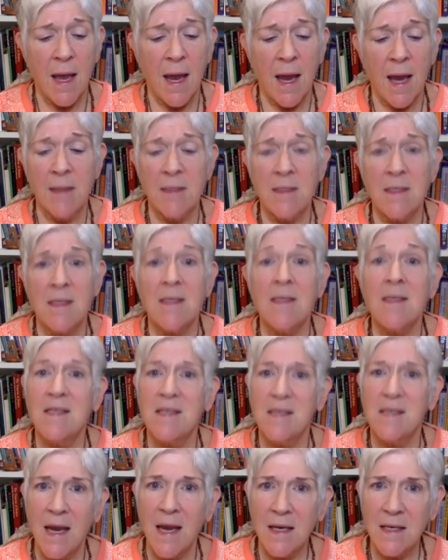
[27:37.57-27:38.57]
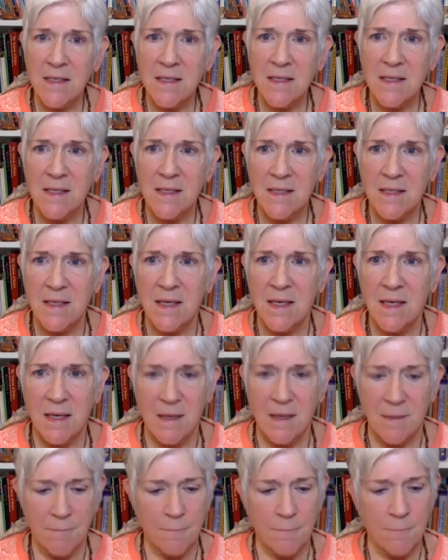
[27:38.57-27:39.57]
and
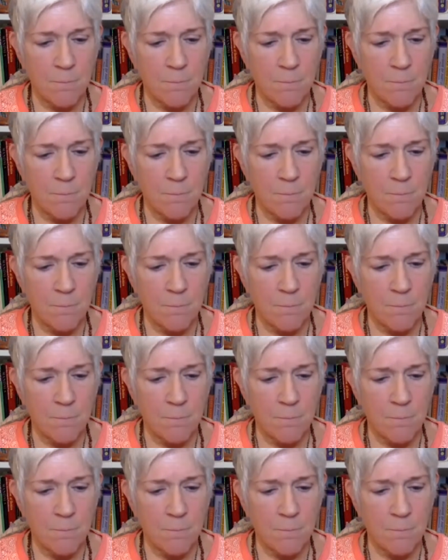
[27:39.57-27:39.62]
sanctity.